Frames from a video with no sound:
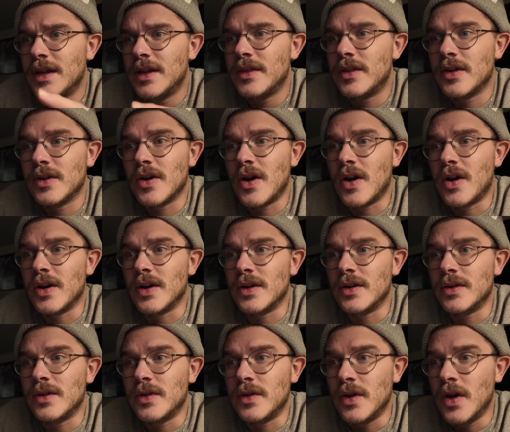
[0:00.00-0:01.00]
There are
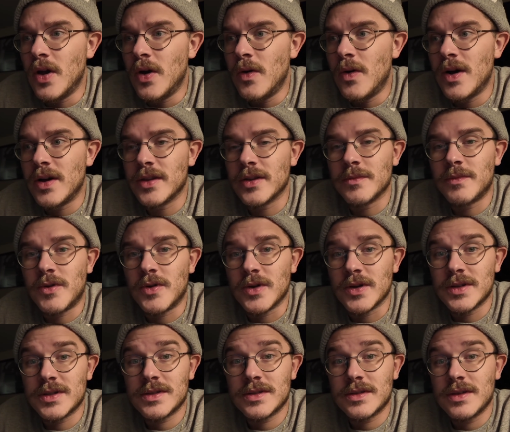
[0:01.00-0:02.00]
no other
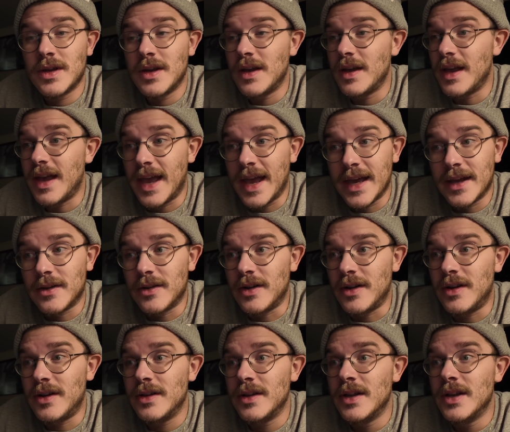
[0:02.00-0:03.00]
ports at
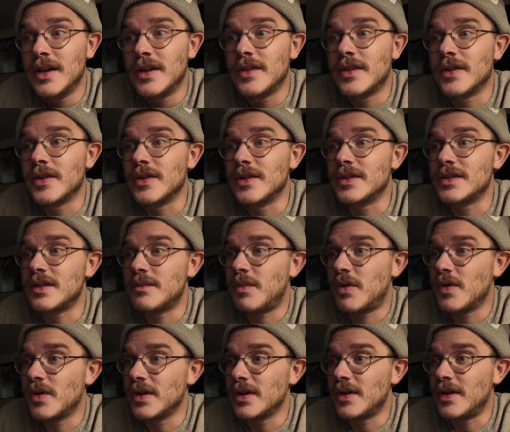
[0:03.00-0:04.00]
all. There is a
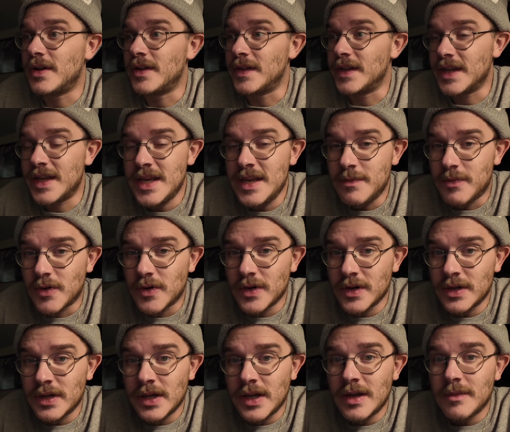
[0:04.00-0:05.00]
port on the
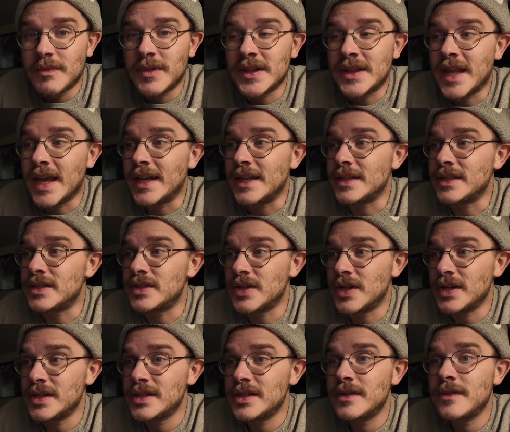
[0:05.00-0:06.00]
keyboard, but that is
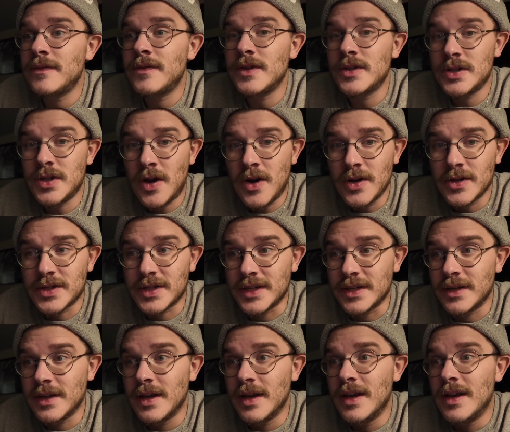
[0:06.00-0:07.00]
just for
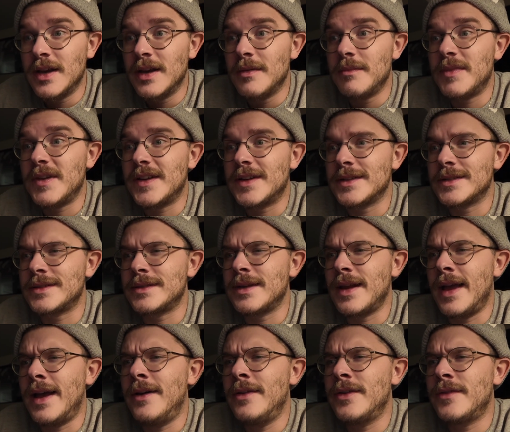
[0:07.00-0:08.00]
charging. Because
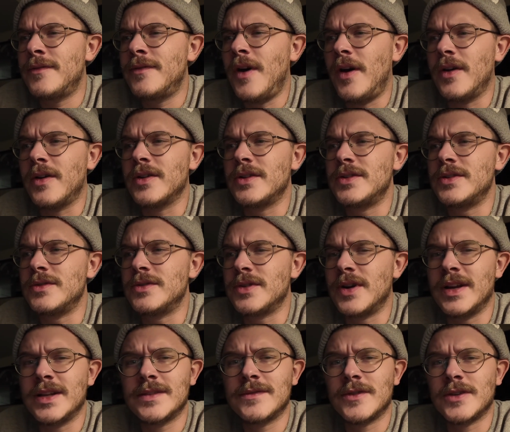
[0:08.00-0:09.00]
how the f could you
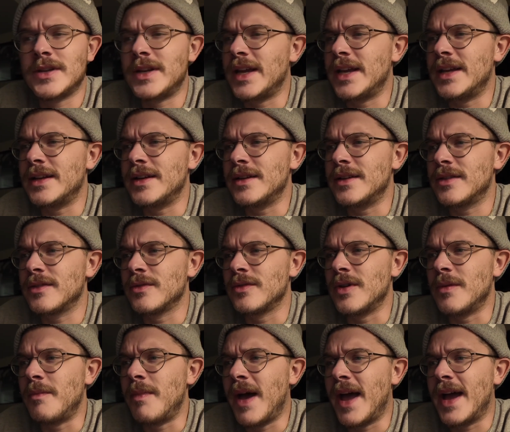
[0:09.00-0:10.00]
transfer data through
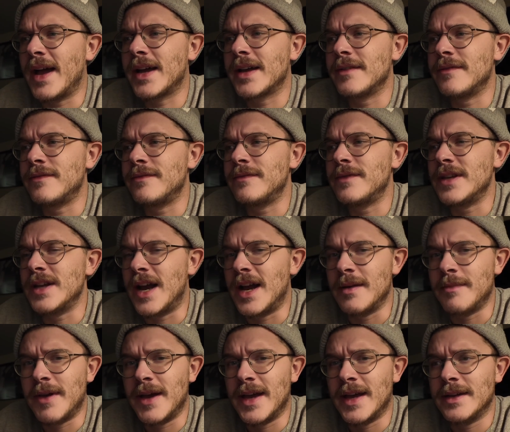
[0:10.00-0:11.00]
the back of the
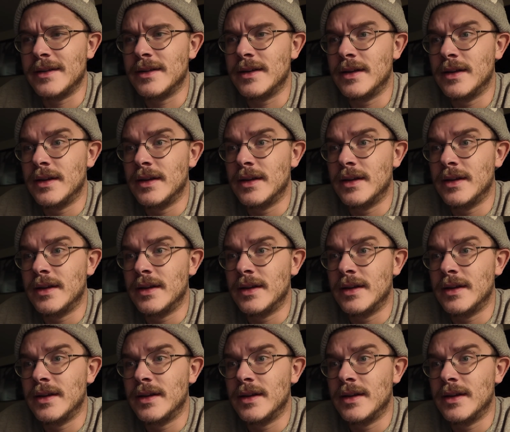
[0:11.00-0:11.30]
iPad?